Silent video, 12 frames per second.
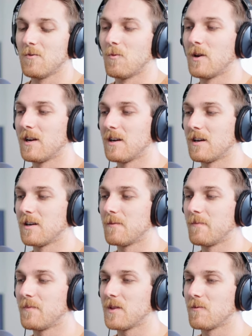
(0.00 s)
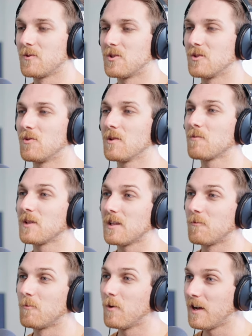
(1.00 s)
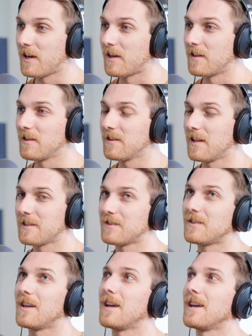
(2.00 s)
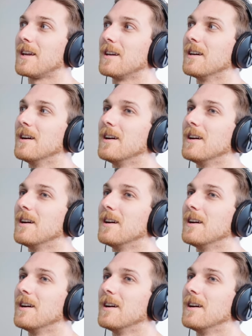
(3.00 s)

where when she's doing really well, let's say,